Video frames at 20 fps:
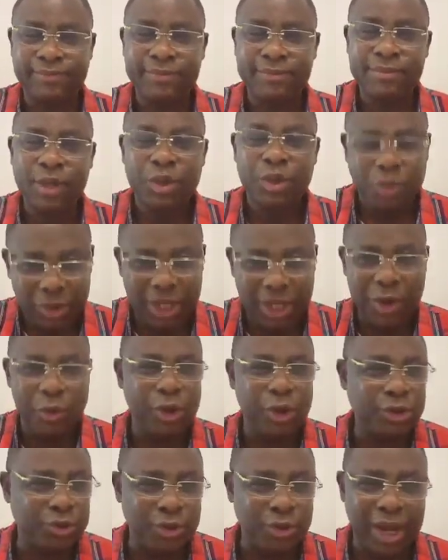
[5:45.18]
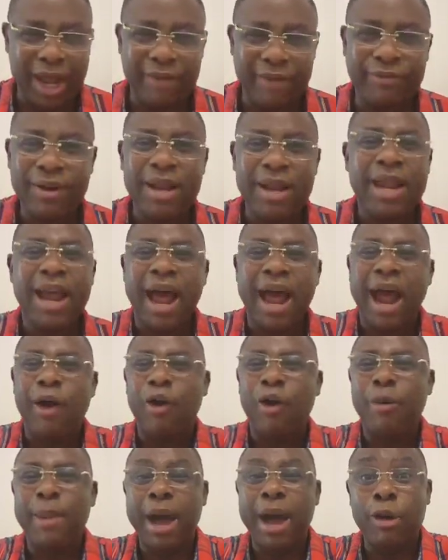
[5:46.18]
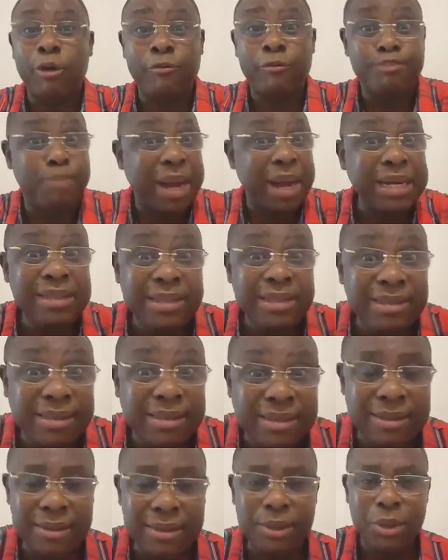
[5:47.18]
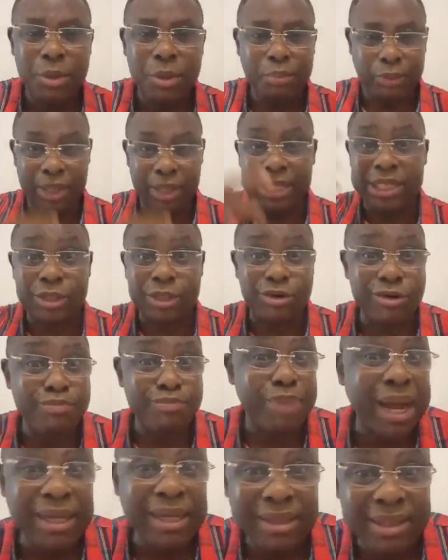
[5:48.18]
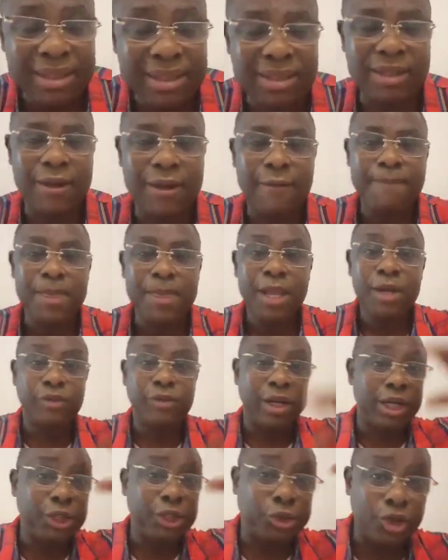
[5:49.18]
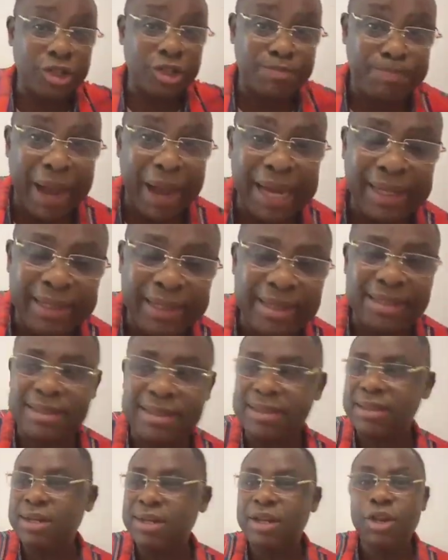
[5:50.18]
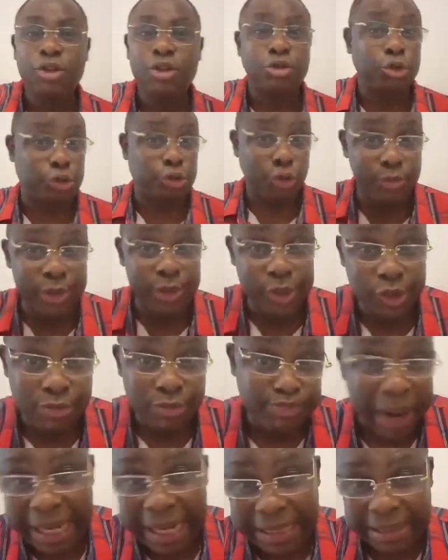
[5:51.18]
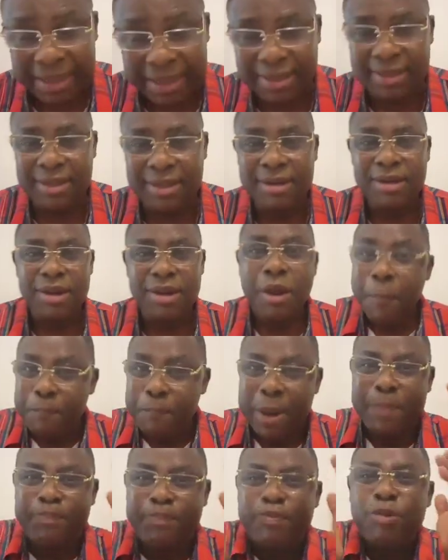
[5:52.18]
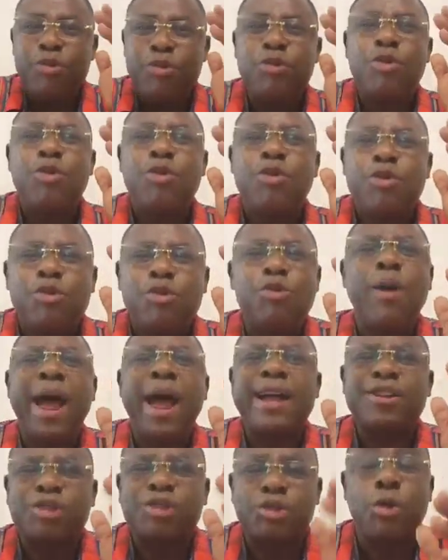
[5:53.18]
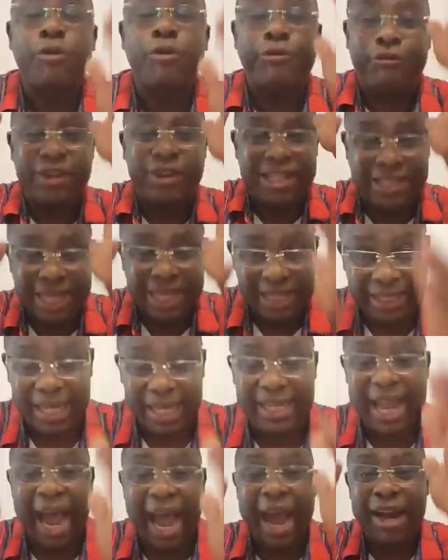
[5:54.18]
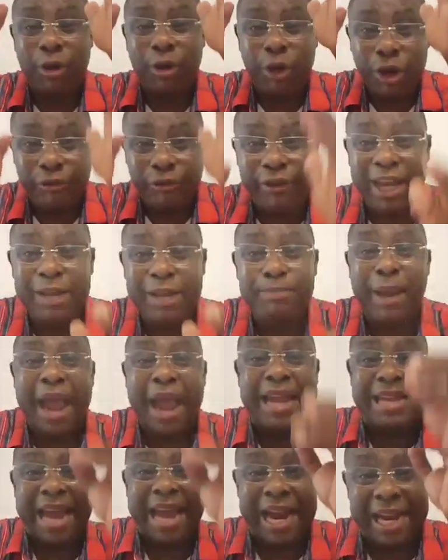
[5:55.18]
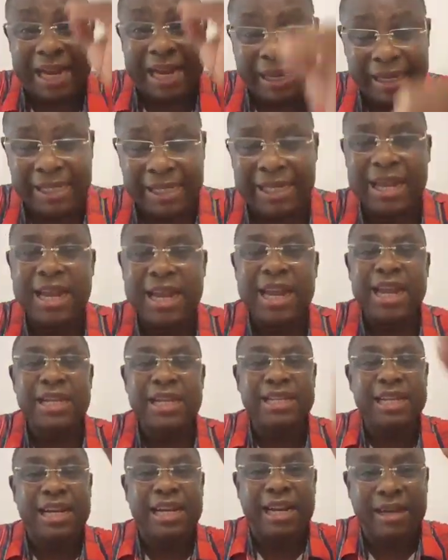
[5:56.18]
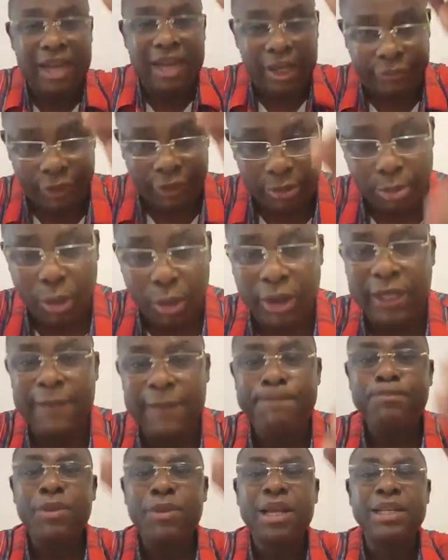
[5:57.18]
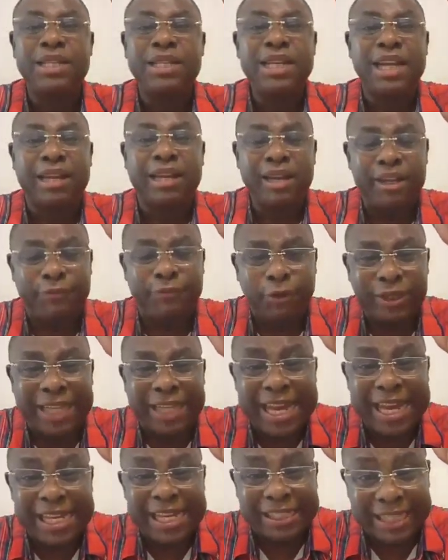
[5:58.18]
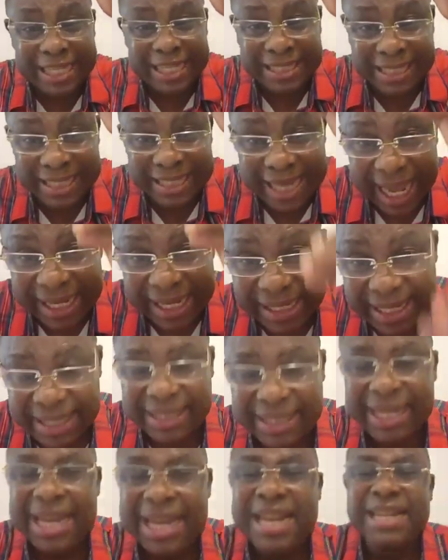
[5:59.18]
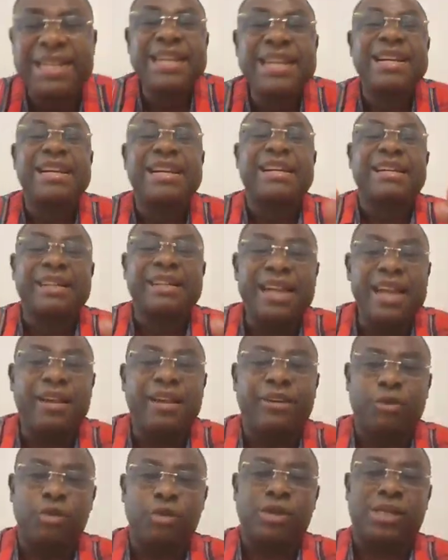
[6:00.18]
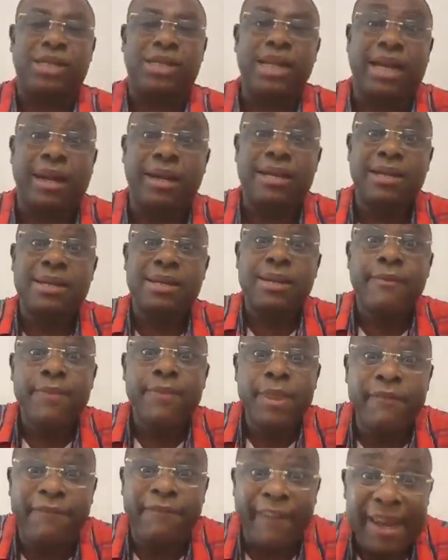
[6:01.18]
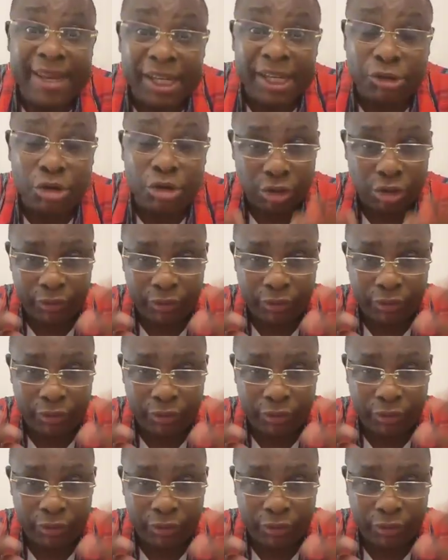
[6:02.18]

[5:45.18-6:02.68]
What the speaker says: Today, what you have are one amount of bandits, political bandits, religious bandits, social media bandits, people who are so fixated and governed by their greed. The greed for money, the greed for their intestinal needs, the greed to seek the validations of the